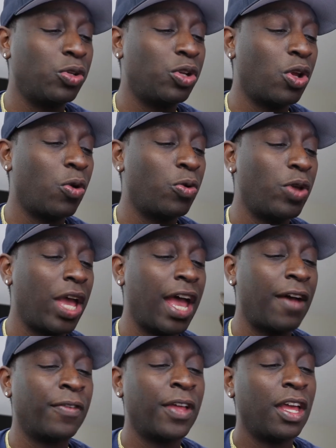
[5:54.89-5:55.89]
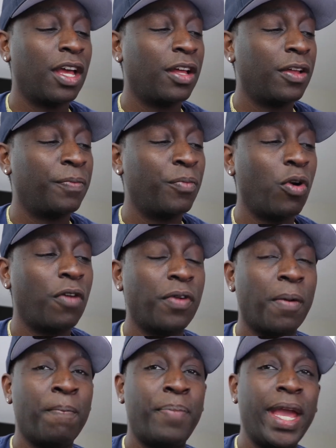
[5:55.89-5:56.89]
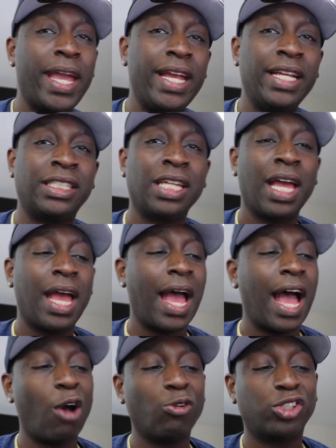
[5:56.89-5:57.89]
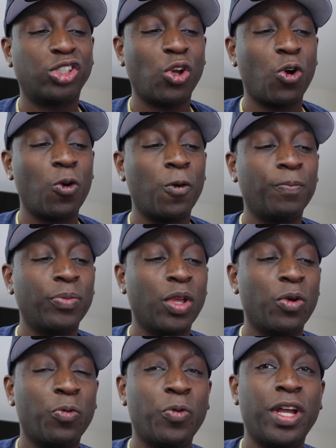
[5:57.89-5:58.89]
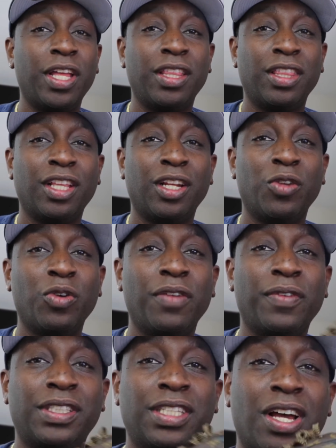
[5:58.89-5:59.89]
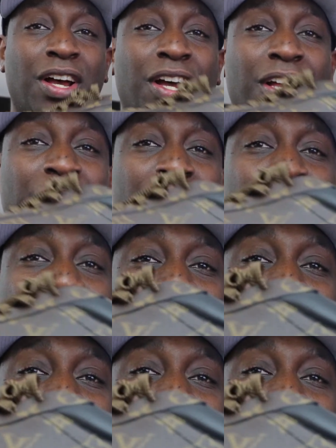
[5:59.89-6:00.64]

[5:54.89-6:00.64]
You know, you have more of a beige outsole with the Louis Vuitton